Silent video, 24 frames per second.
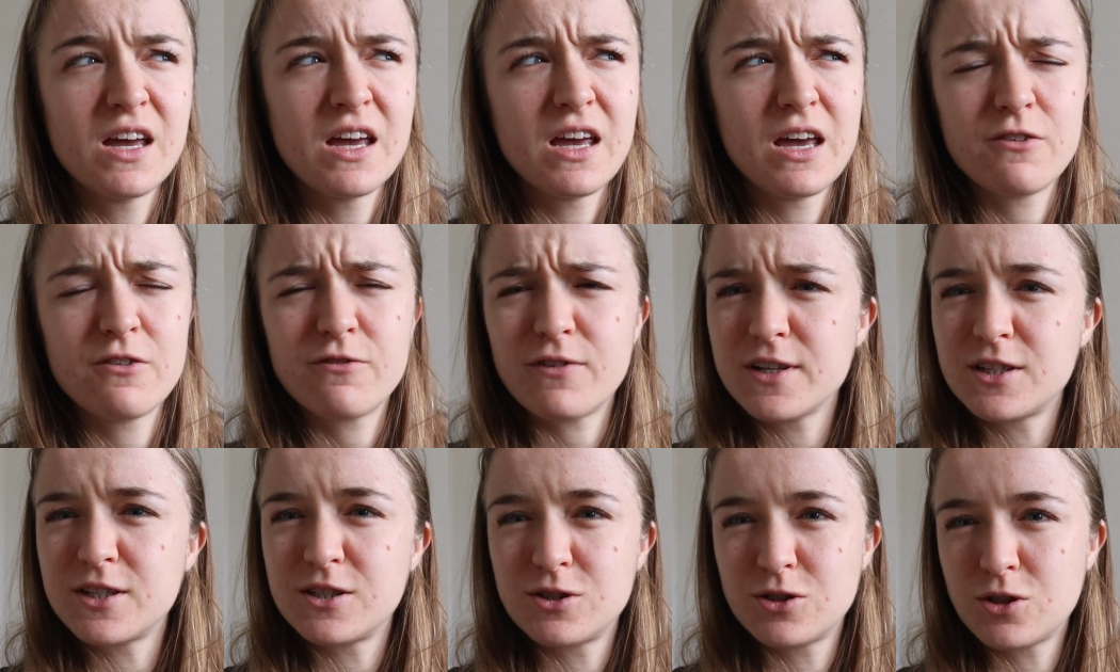if
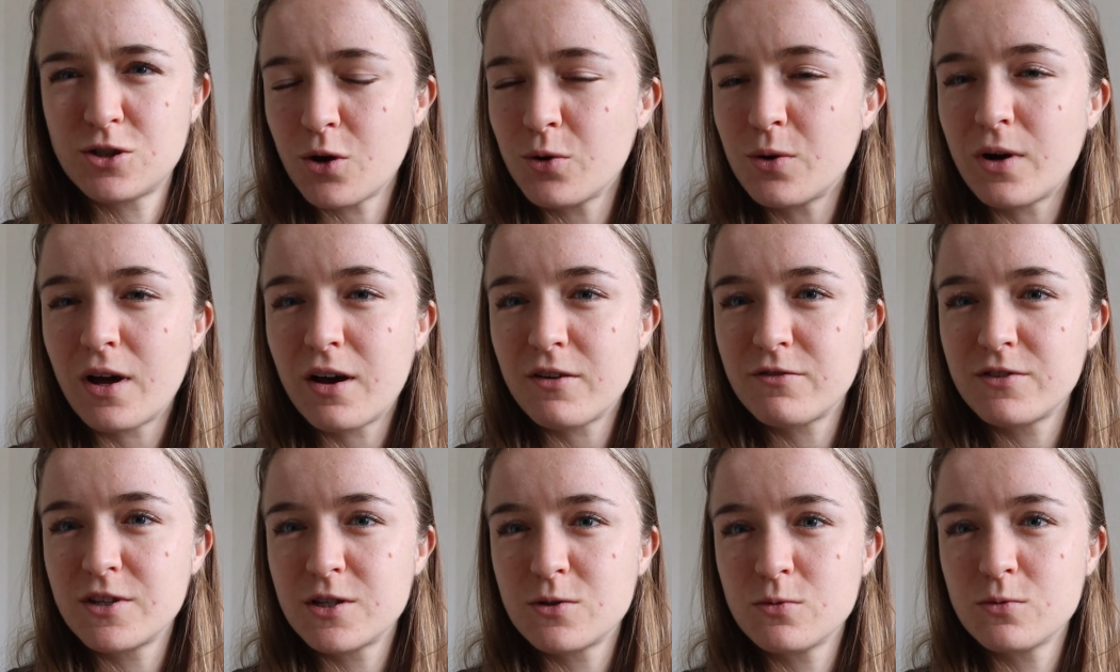I don't
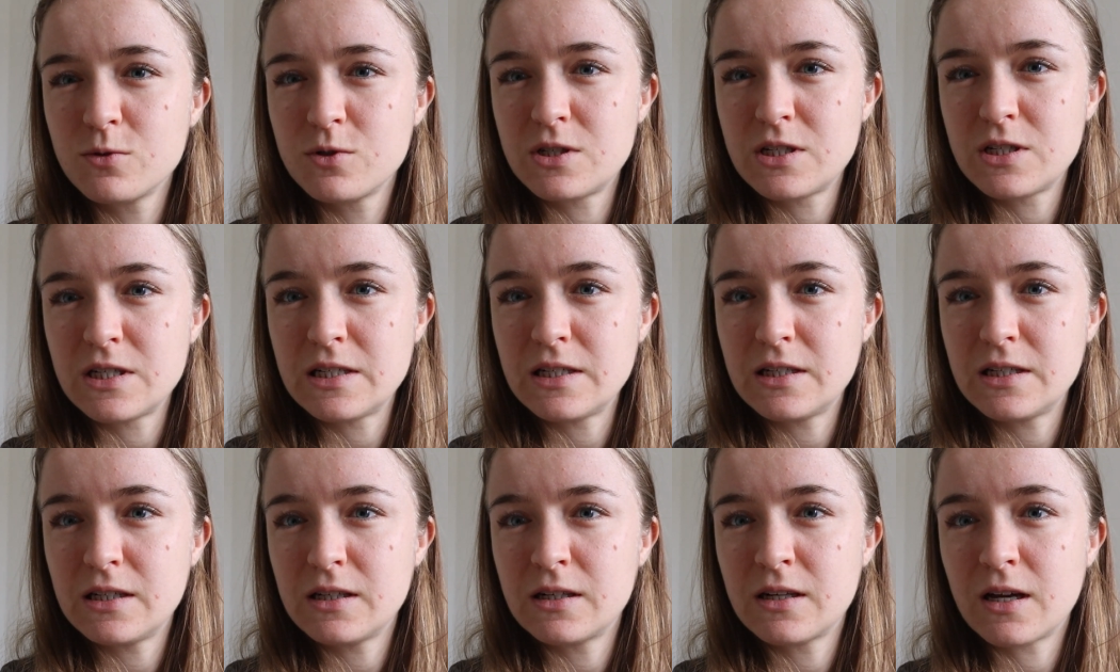have this
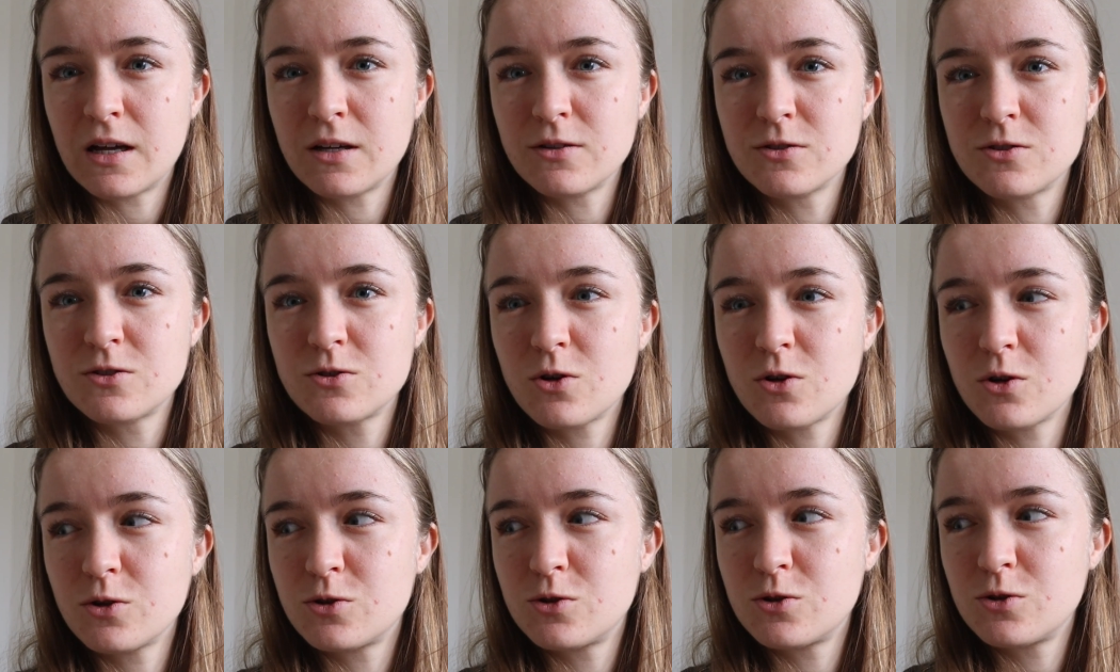routine, I'll
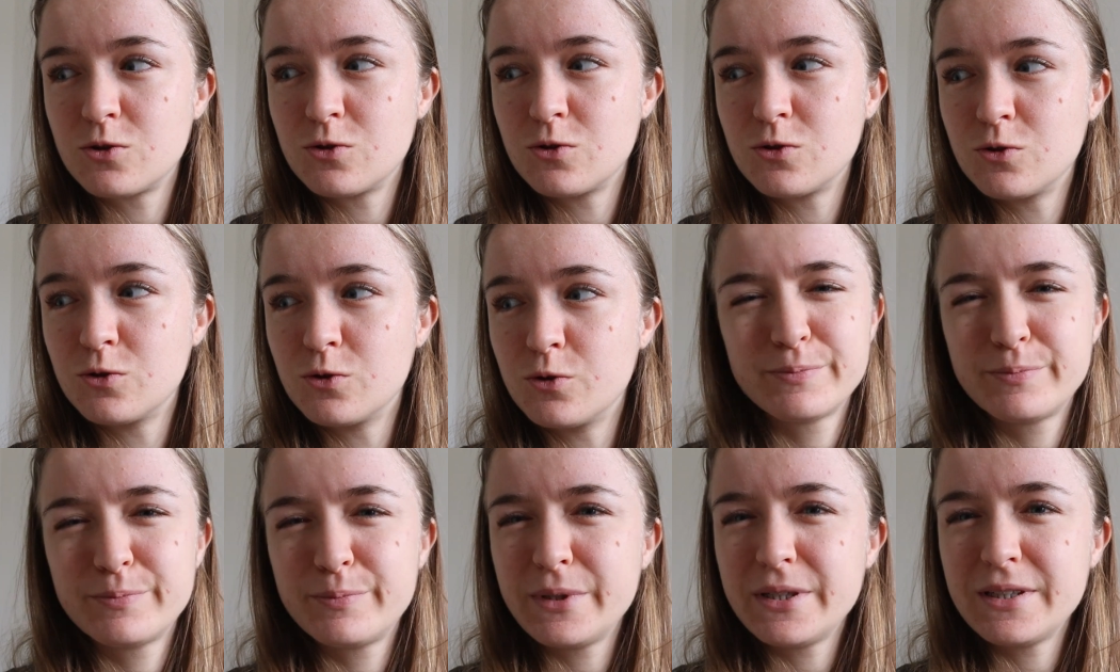start
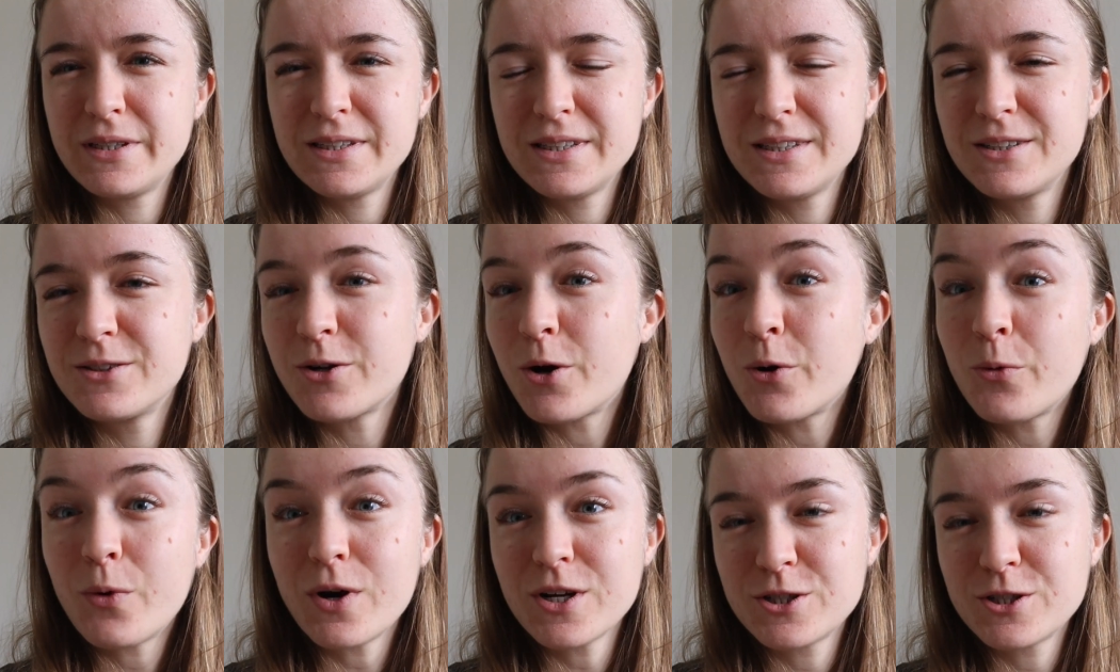to be
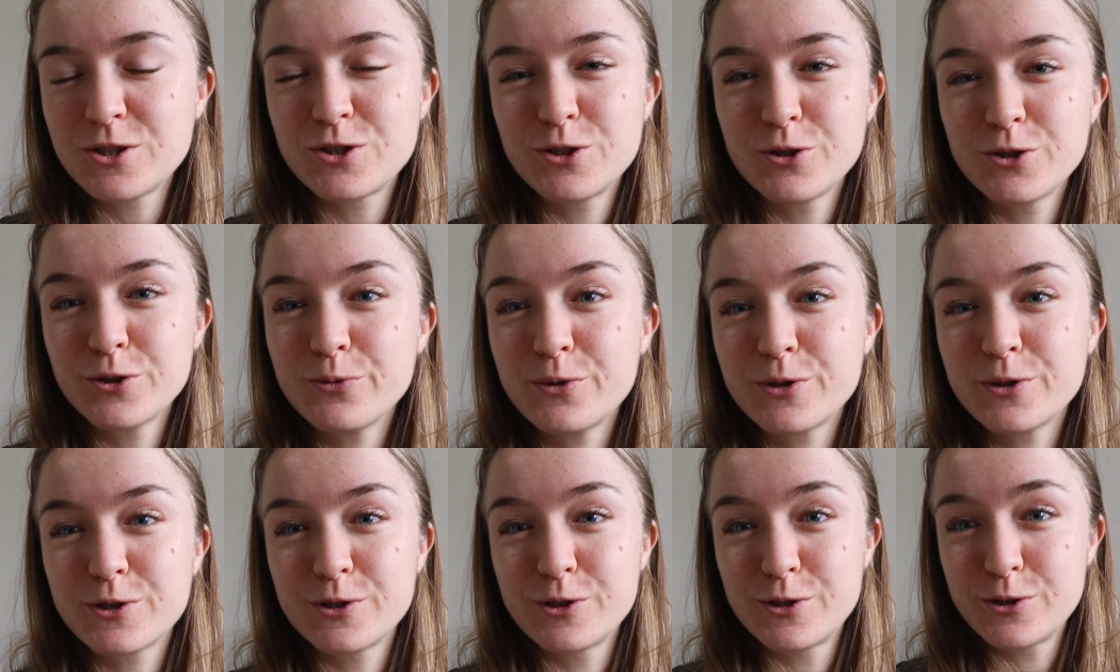not quite sure
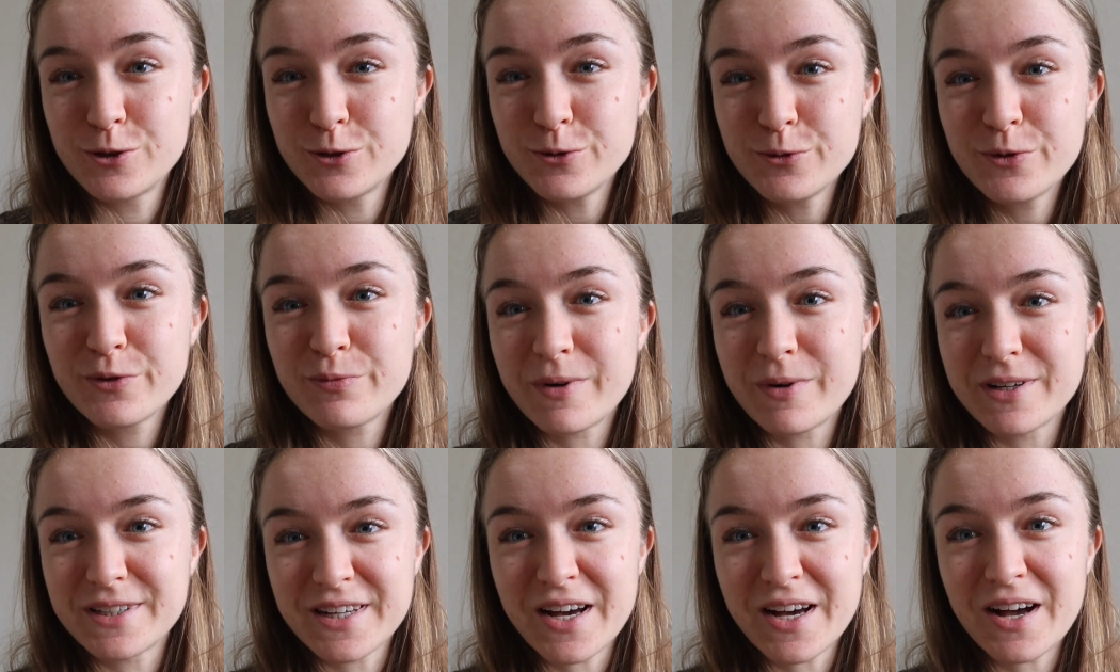what to do with
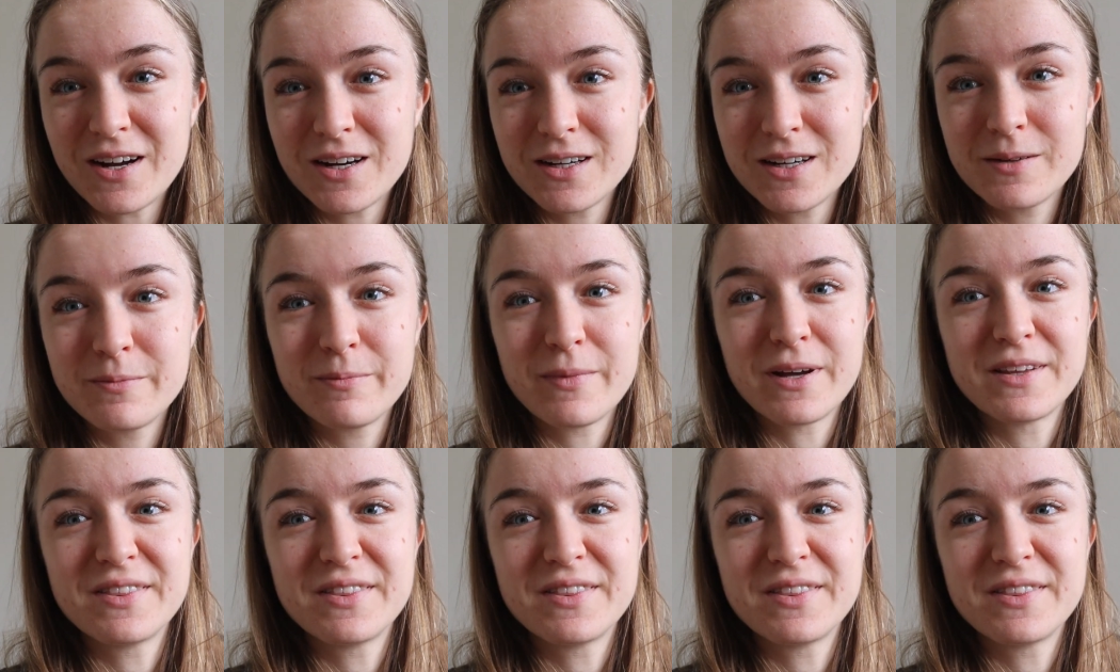my time.